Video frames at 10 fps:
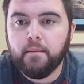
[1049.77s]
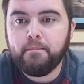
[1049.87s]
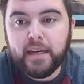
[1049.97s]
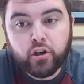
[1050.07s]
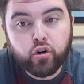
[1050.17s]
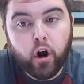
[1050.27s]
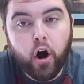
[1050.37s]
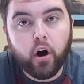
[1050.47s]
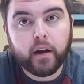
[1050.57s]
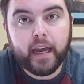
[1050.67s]
Be
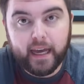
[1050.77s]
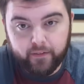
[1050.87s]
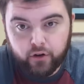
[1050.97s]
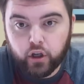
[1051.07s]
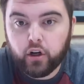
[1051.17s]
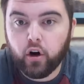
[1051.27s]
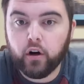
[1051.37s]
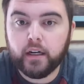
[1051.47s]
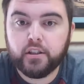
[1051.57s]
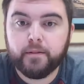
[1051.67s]
strong and of good
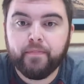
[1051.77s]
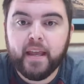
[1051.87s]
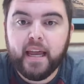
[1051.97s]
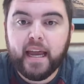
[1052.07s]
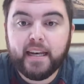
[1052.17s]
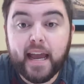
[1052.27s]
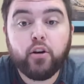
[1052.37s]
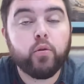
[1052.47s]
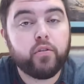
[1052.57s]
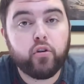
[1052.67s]
courage." And
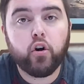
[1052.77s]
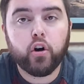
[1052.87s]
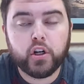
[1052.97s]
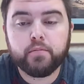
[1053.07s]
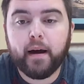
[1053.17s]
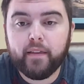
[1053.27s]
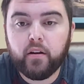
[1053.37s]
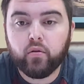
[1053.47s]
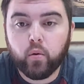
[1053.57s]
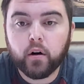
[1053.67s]
Daniel was encouraged by
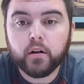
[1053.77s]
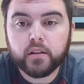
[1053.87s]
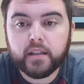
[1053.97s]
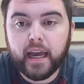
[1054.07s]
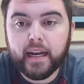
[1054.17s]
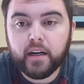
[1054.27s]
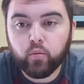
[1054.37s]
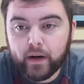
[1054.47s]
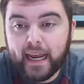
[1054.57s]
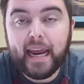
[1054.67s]
these words
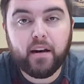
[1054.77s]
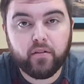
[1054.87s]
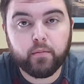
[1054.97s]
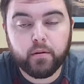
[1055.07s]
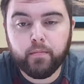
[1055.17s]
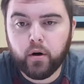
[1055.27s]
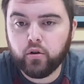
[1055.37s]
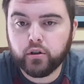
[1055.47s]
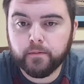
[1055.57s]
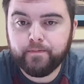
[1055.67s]
and regained some
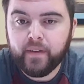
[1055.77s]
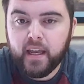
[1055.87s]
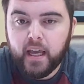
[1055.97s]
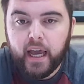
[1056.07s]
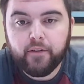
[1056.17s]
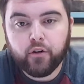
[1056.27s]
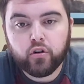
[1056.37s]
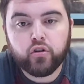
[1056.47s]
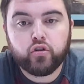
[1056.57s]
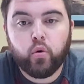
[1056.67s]
composure. In
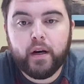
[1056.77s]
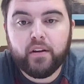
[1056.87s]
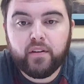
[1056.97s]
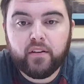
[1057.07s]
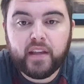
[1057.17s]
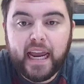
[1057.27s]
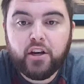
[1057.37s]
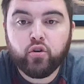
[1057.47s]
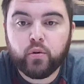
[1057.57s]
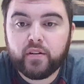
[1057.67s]
verses 20, it says, the
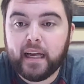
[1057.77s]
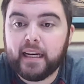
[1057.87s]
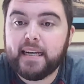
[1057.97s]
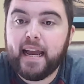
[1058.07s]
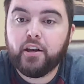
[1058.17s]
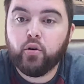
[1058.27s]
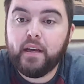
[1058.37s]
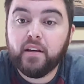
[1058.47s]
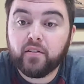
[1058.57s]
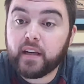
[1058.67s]
angel was telling Daniel
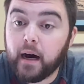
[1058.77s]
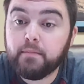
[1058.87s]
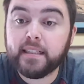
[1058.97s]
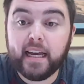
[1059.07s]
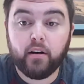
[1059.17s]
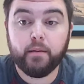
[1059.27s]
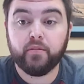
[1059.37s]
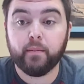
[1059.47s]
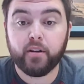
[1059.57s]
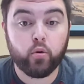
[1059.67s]
he has come to tell him
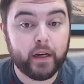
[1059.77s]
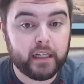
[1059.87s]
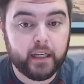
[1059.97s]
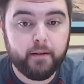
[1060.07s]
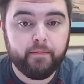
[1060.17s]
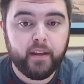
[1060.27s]
something quickly.